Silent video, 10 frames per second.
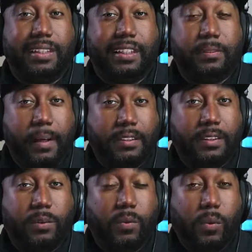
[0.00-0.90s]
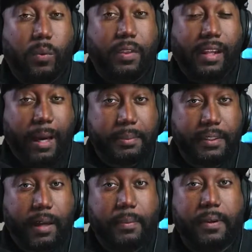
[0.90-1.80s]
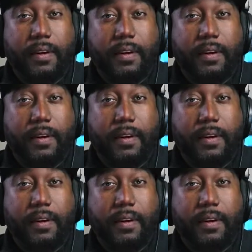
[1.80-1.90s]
especially with a laptop,